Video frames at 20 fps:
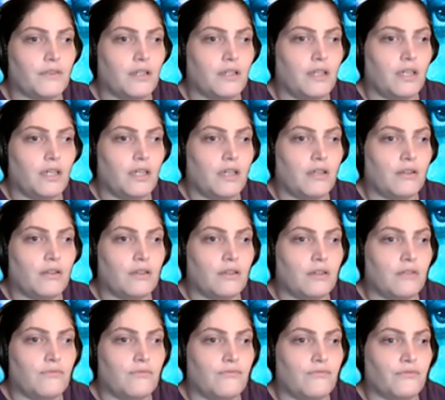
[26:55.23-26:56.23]
and
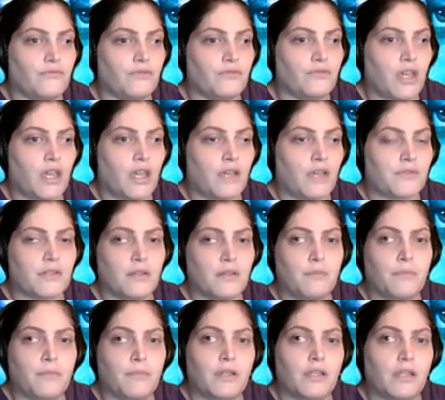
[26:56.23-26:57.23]
to have
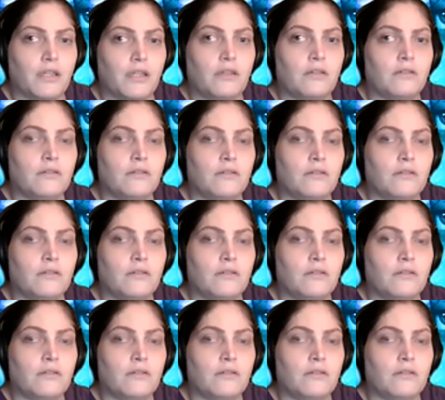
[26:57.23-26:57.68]
somebody